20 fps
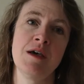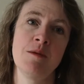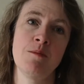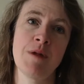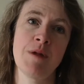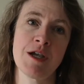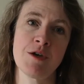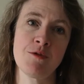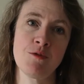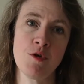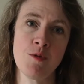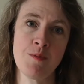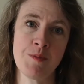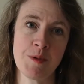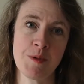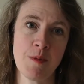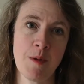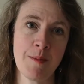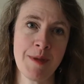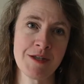my group, the
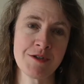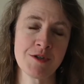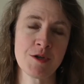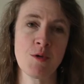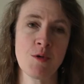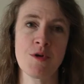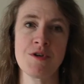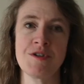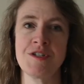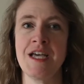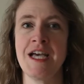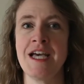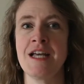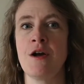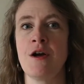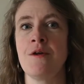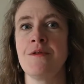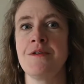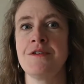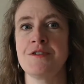Memento Quartet,
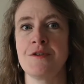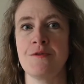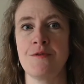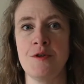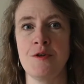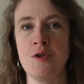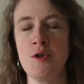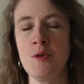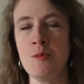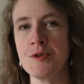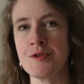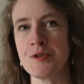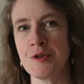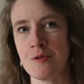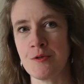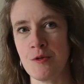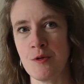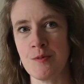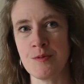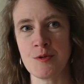all these different new music
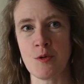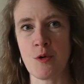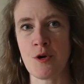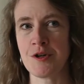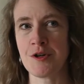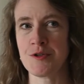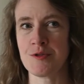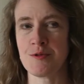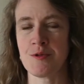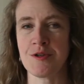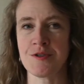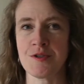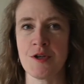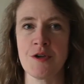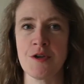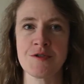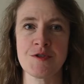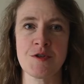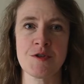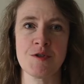groups, orchestras,
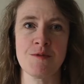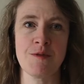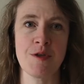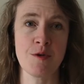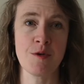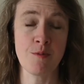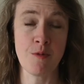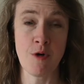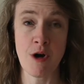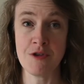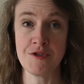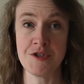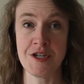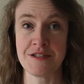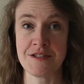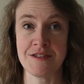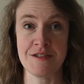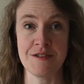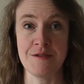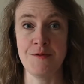all sorts of other
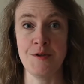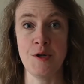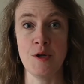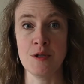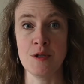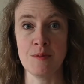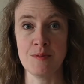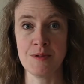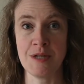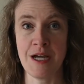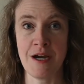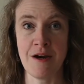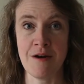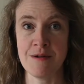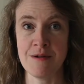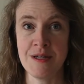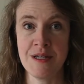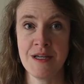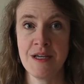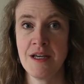projects as a viola player.